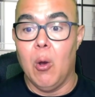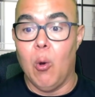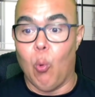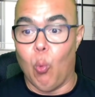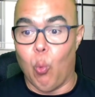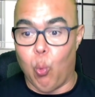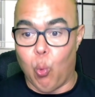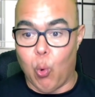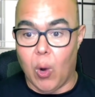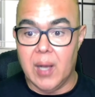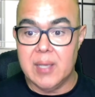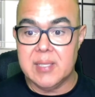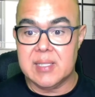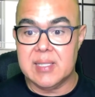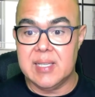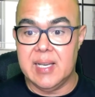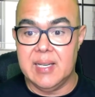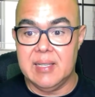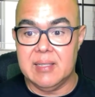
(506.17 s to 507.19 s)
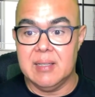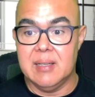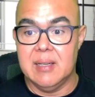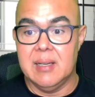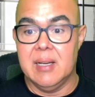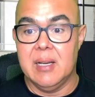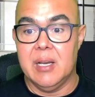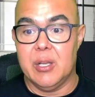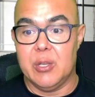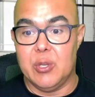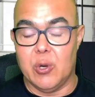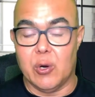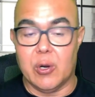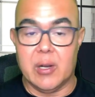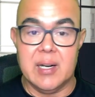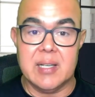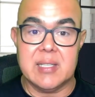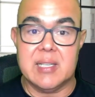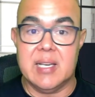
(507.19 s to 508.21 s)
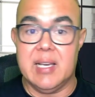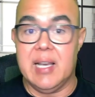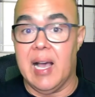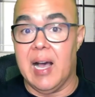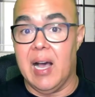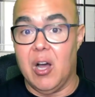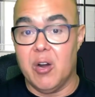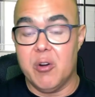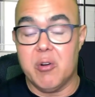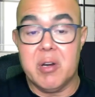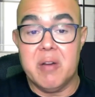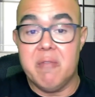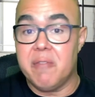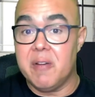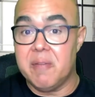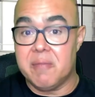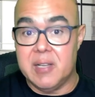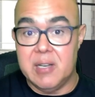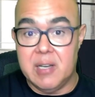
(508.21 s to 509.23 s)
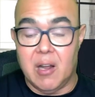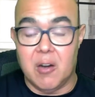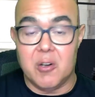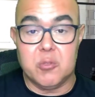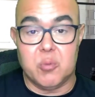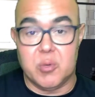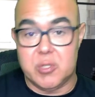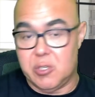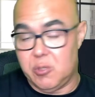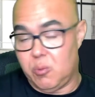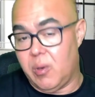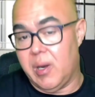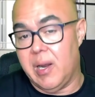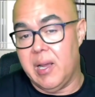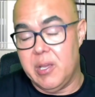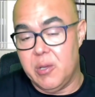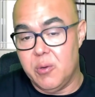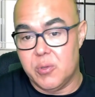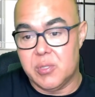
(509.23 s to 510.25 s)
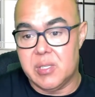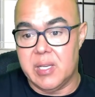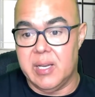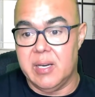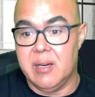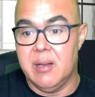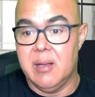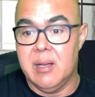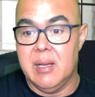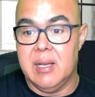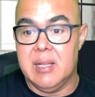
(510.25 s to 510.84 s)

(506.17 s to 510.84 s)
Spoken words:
was sent. You're gonna see $150, which is what I used and